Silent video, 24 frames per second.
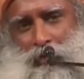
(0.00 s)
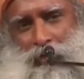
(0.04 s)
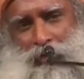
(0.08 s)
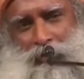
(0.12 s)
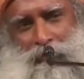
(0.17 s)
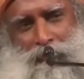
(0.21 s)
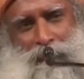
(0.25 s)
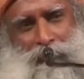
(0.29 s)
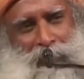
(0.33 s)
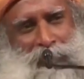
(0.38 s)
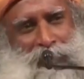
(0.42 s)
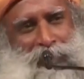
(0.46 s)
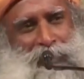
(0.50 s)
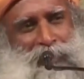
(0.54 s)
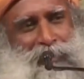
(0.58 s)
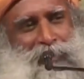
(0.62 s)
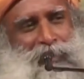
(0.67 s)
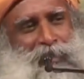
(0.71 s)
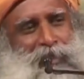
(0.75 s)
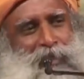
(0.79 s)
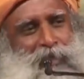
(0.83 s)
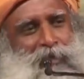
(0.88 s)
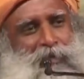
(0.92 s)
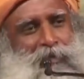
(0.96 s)
The pheasant
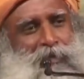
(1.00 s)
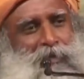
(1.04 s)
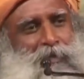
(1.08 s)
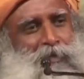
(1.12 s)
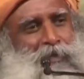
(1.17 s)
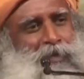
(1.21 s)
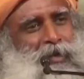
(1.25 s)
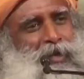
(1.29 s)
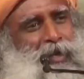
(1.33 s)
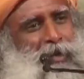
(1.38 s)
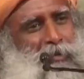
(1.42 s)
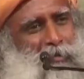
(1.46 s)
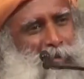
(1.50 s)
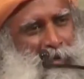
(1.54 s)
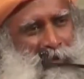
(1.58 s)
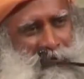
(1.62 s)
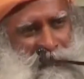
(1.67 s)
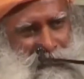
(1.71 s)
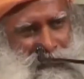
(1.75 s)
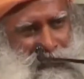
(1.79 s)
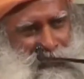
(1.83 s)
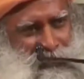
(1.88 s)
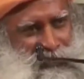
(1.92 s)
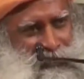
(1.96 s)
said, "Oh, come
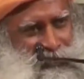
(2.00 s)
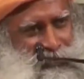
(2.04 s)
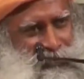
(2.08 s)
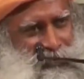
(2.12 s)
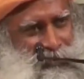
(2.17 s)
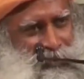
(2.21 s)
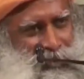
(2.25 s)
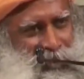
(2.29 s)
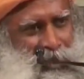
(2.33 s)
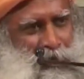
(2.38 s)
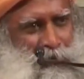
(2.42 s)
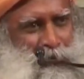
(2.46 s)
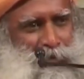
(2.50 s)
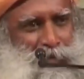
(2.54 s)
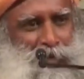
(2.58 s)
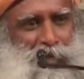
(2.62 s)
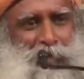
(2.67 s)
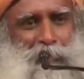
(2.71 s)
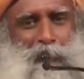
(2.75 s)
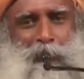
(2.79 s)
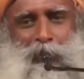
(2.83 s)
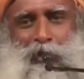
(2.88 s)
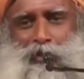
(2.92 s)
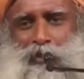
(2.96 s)
off it. How is
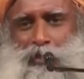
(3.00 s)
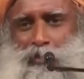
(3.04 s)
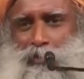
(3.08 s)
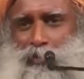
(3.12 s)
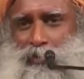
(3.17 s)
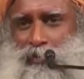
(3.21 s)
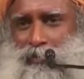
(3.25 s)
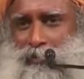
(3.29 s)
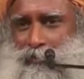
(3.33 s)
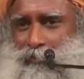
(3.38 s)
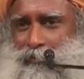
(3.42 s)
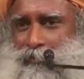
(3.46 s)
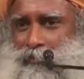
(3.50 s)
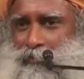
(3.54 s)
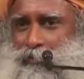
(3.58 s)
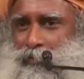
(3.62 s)
that possible?"